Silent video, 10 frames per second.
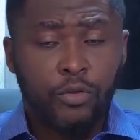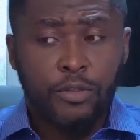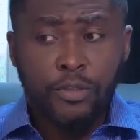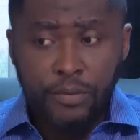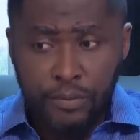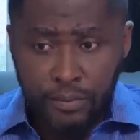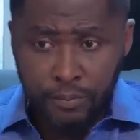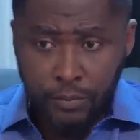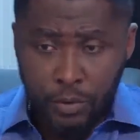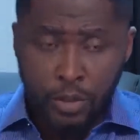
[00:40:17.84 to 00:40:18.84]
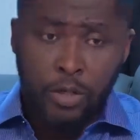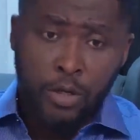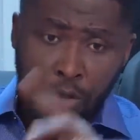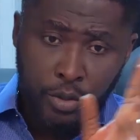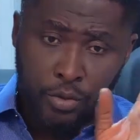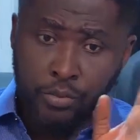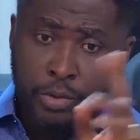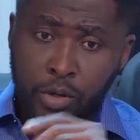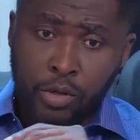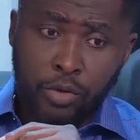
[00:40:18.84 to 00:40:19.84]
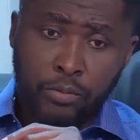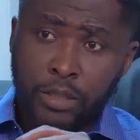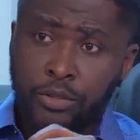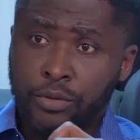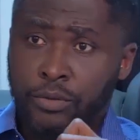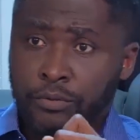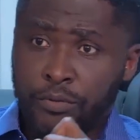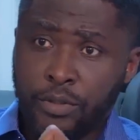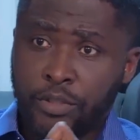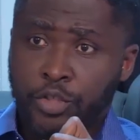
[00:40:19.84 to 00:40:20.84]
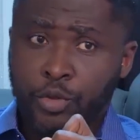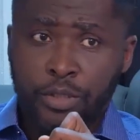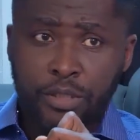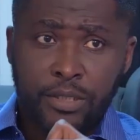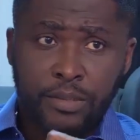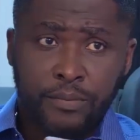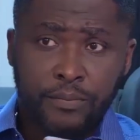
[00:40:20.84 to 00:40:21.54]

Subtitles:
Good. You may all go back to your various duties.